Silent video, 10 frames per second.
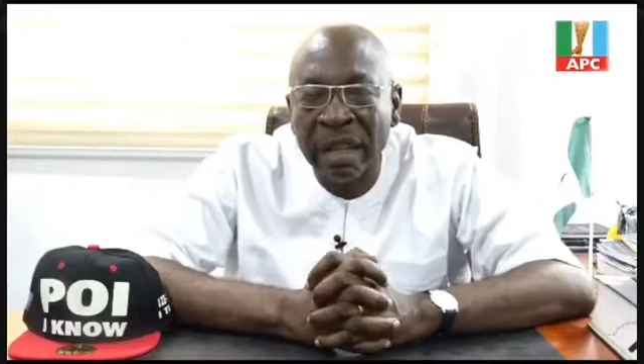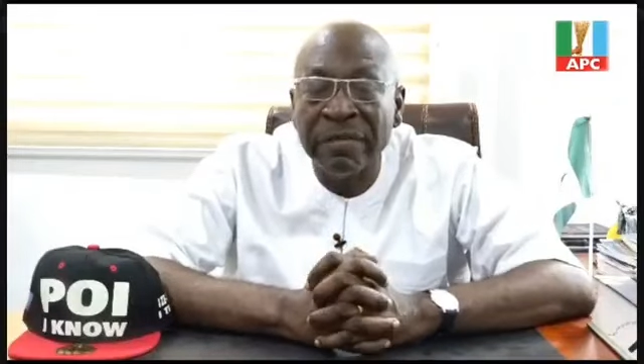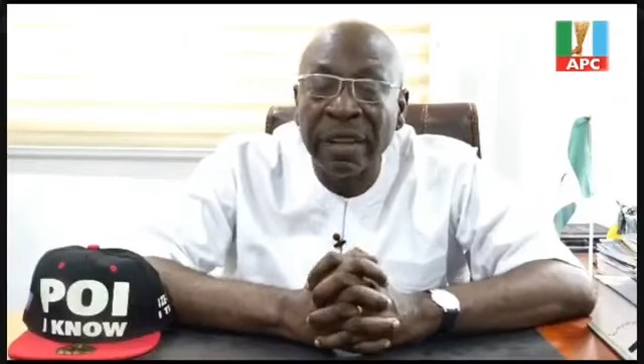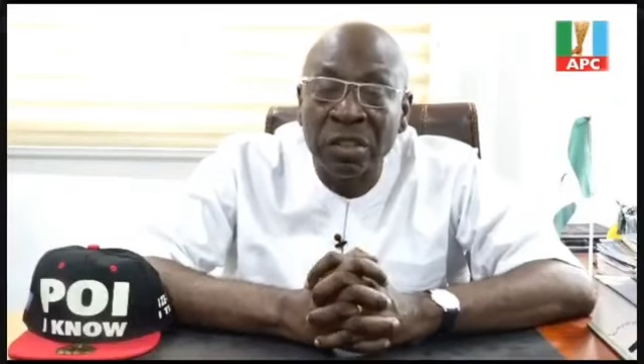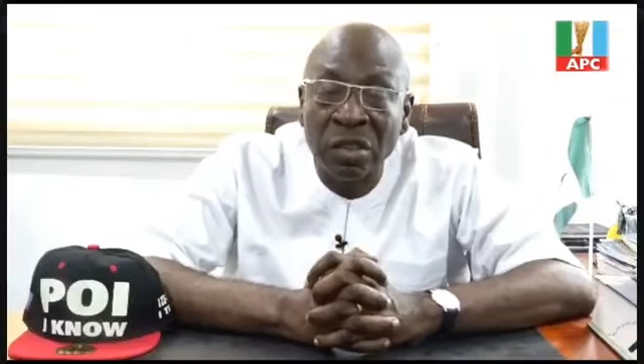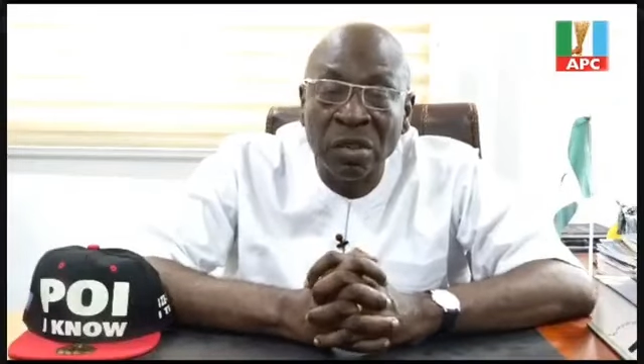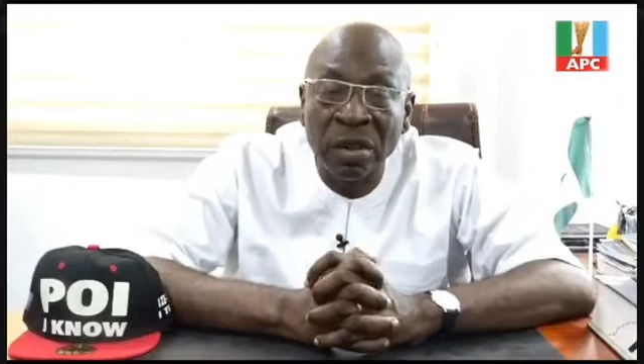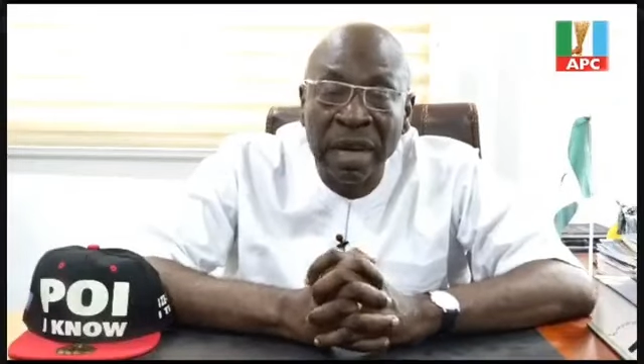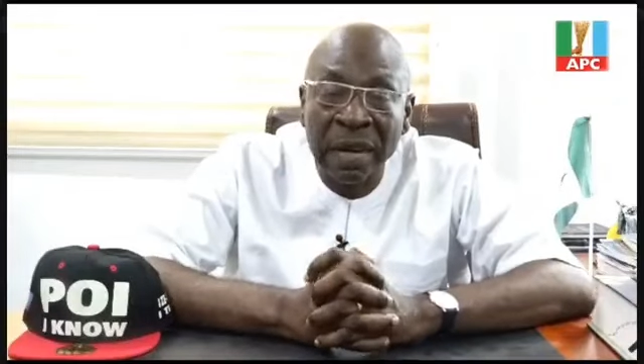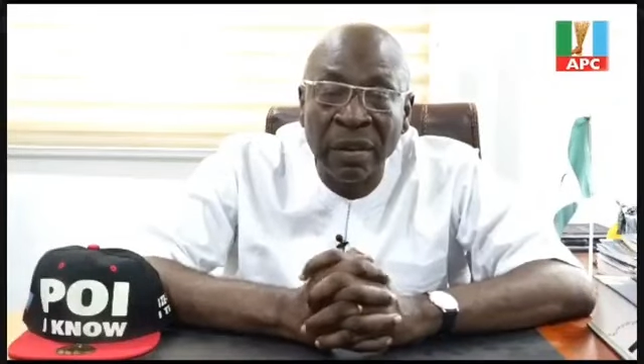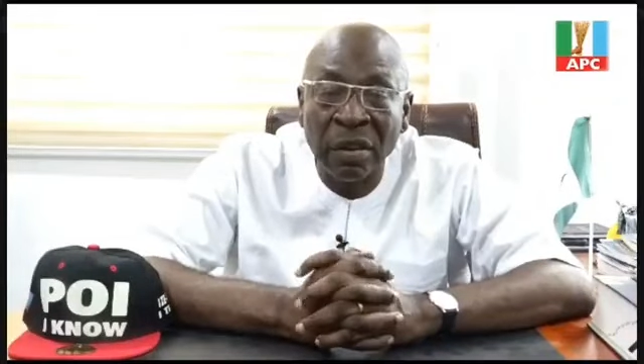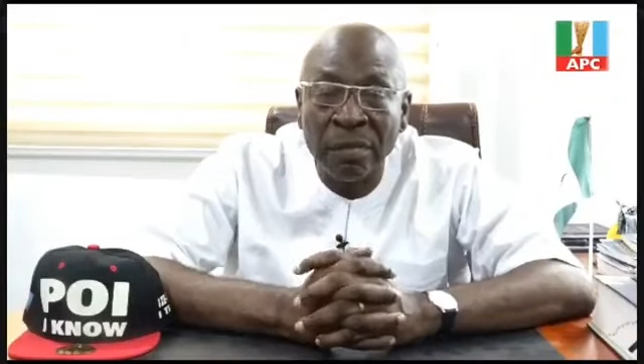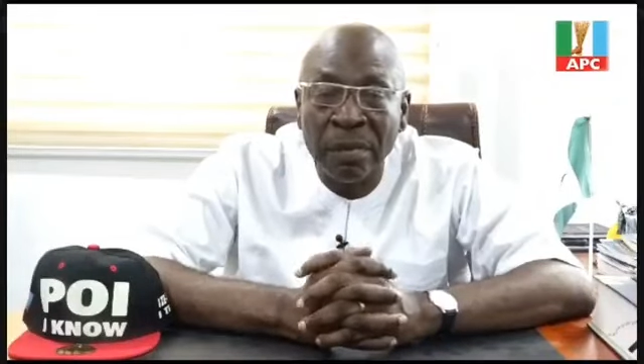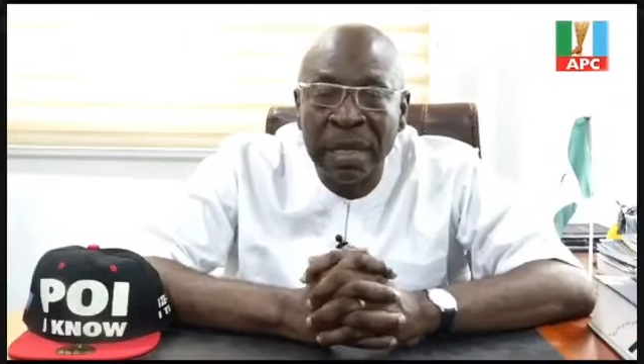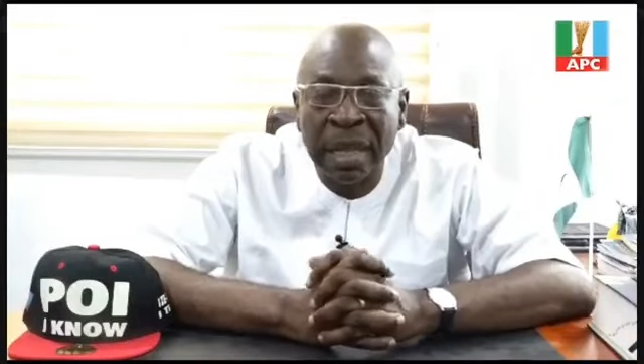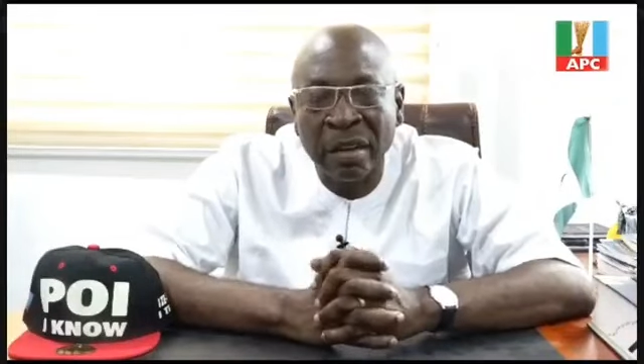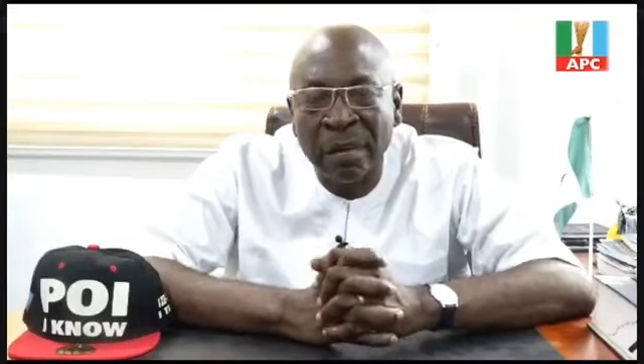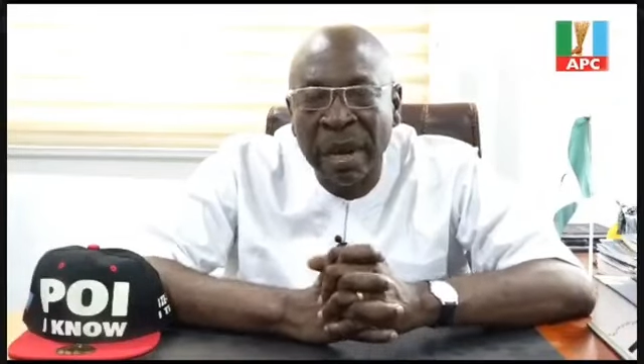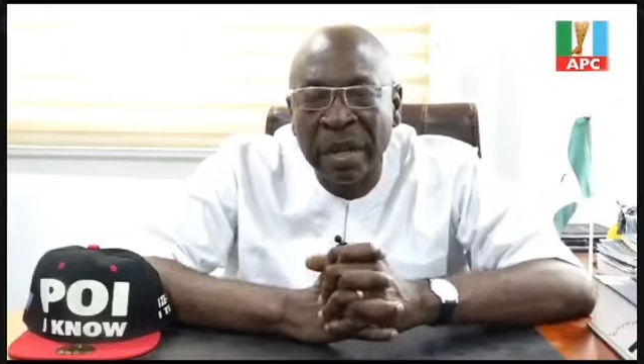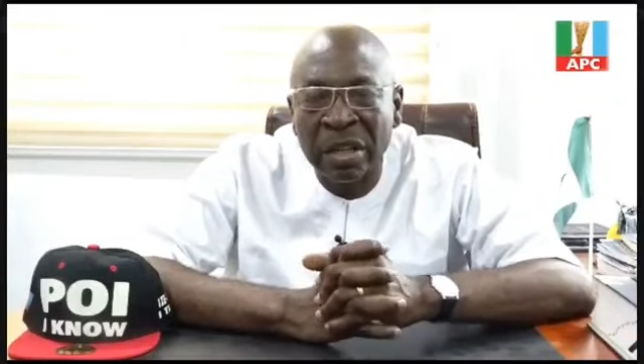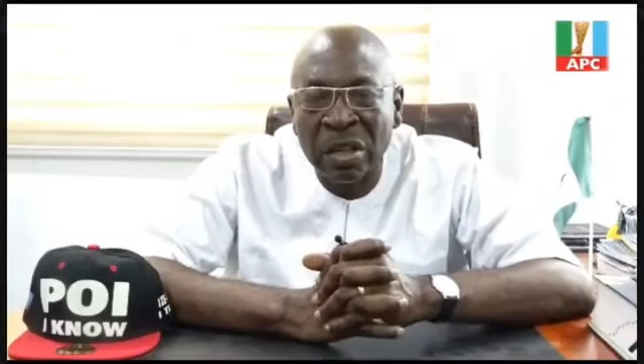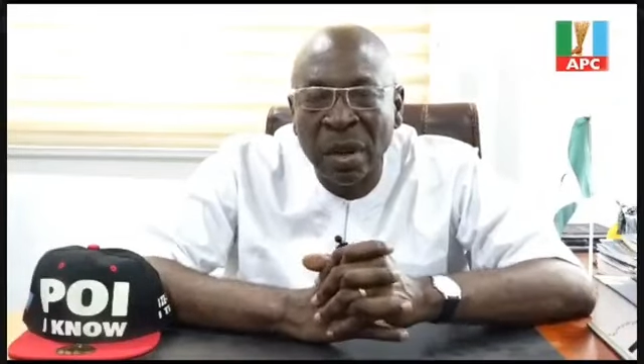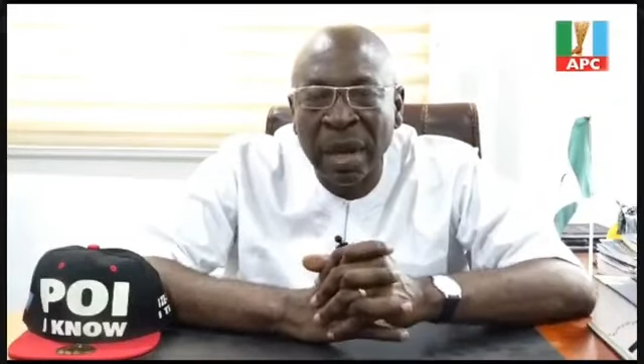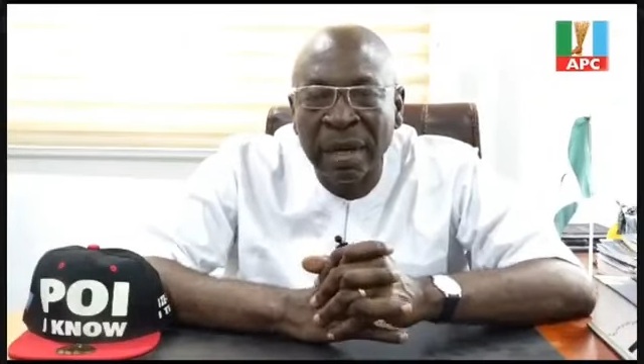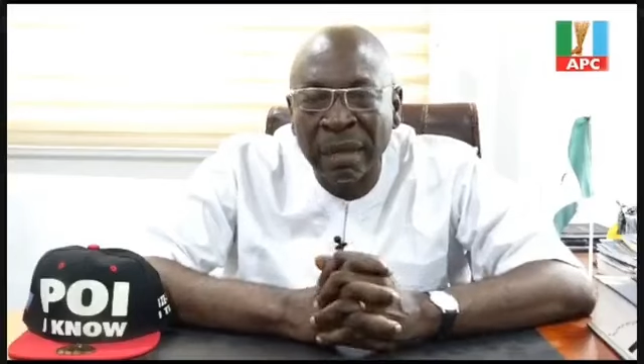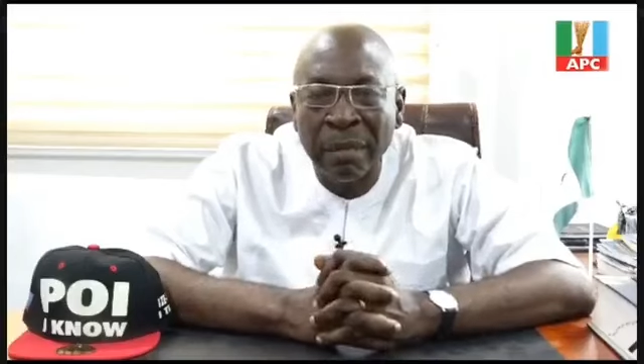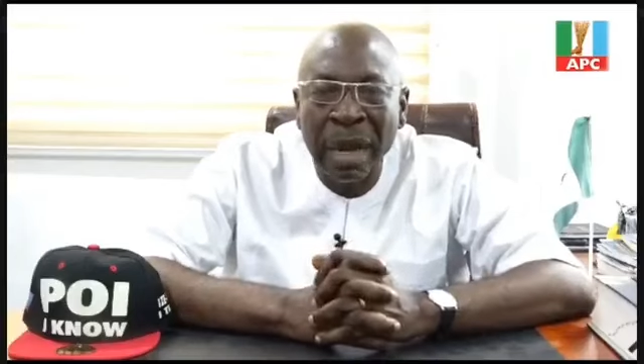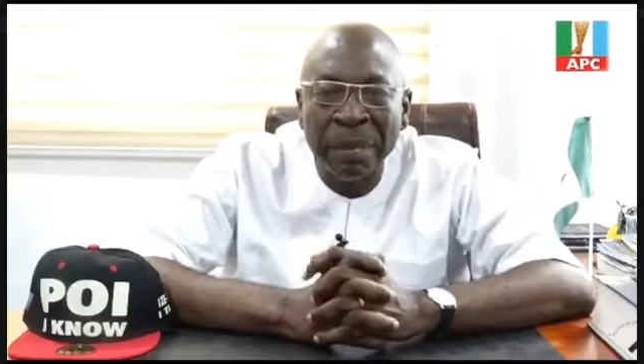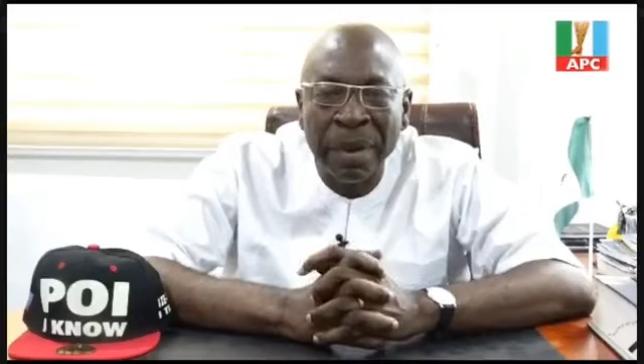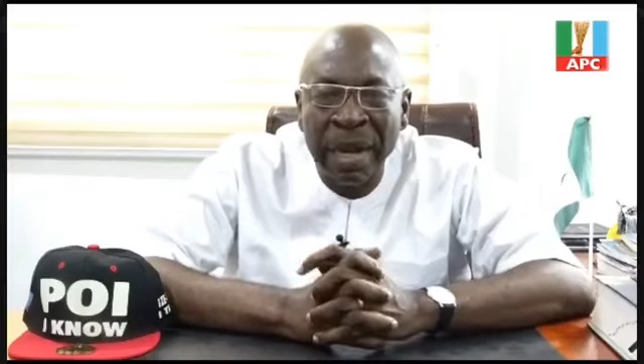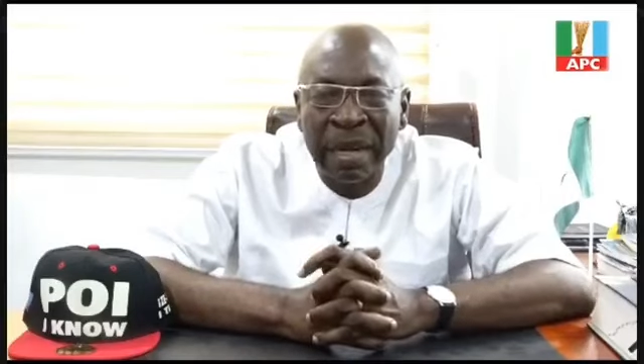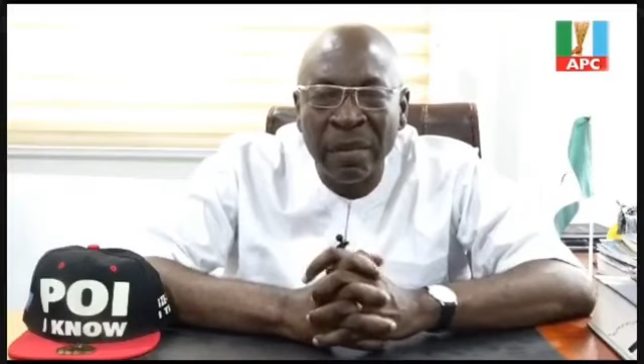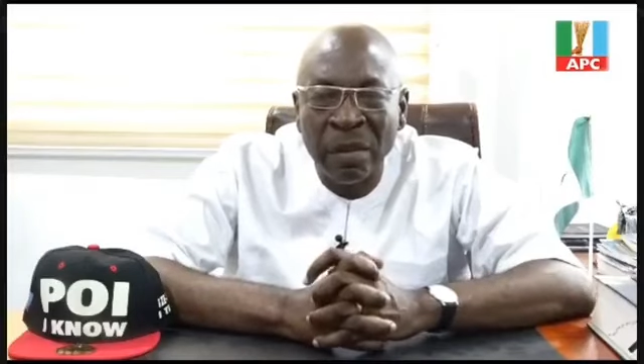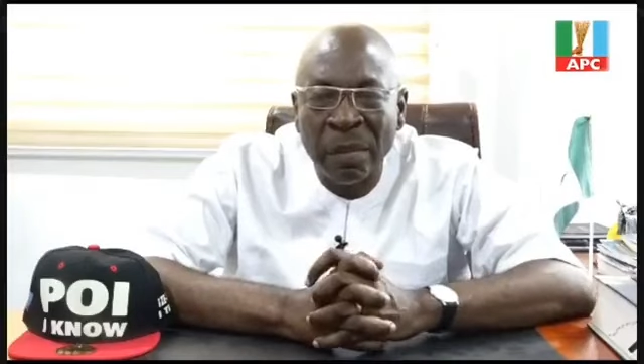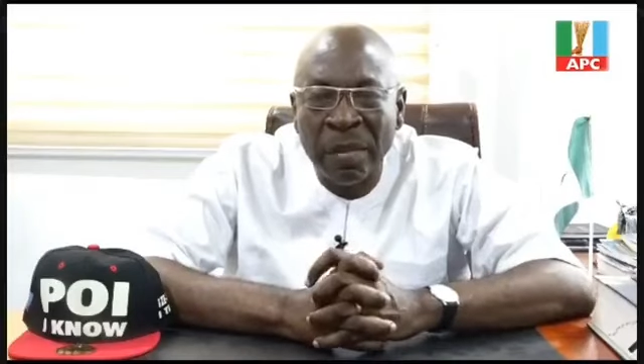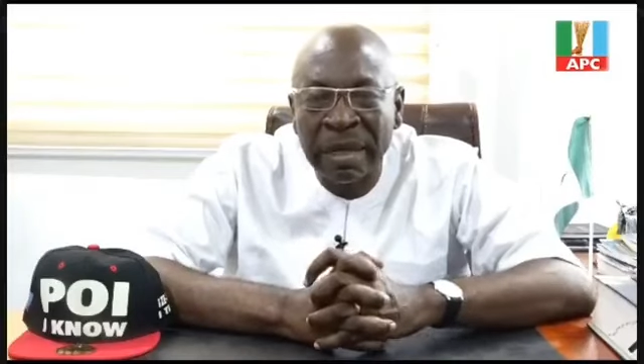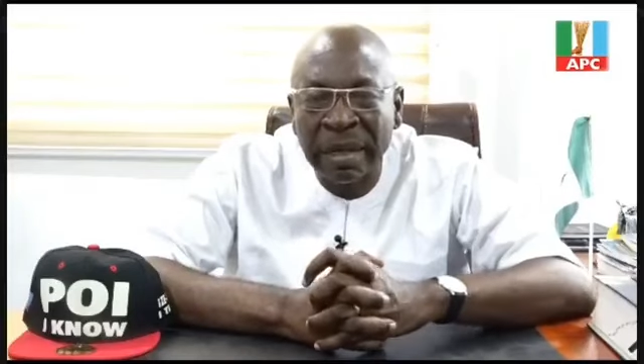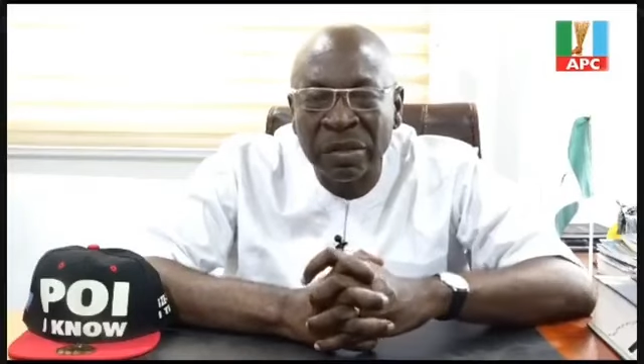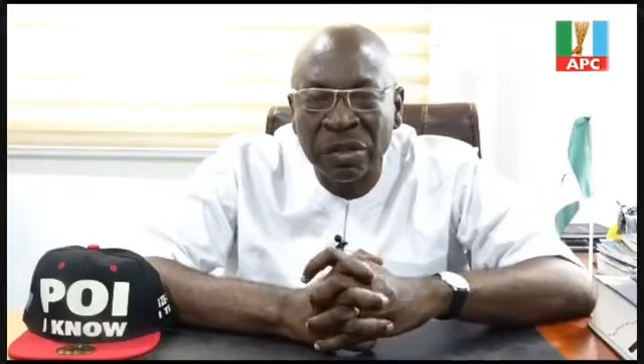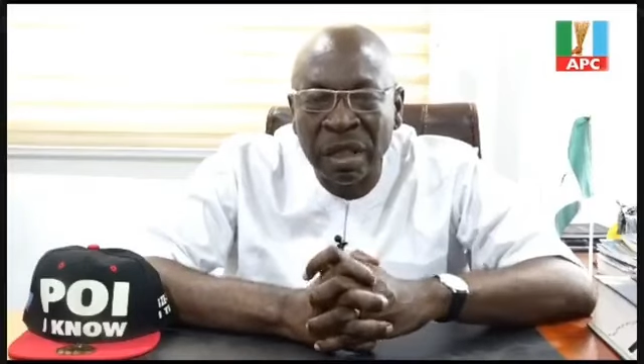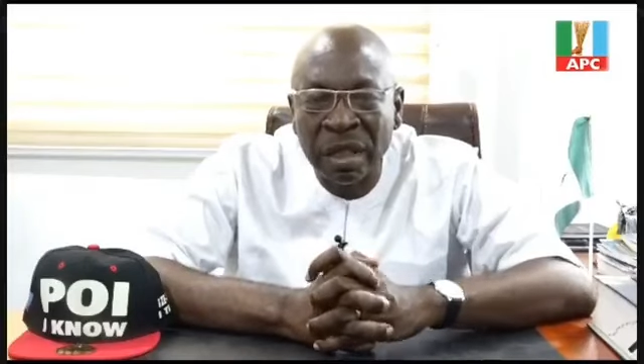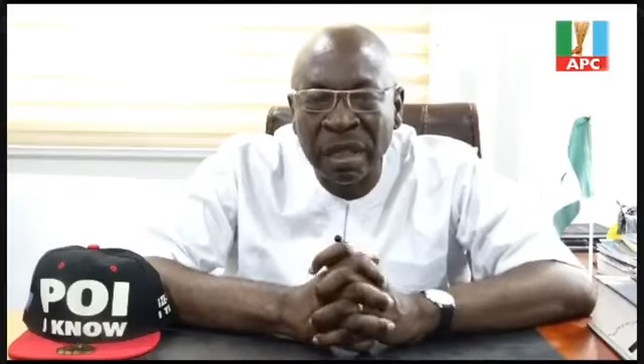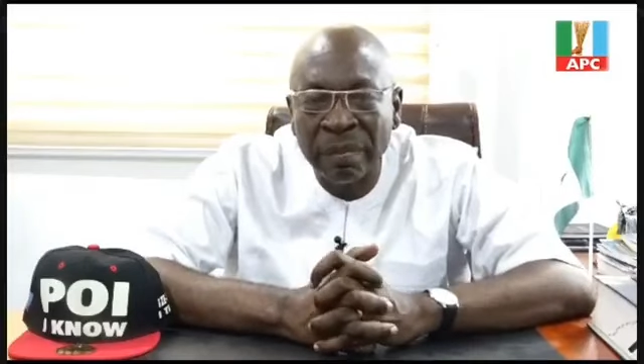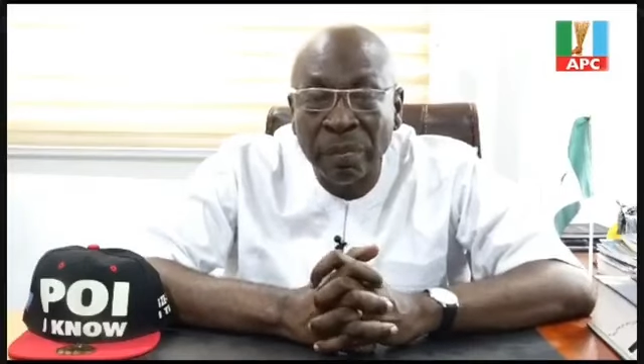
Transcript: infrastructural development and urban renewal, manpower development and training,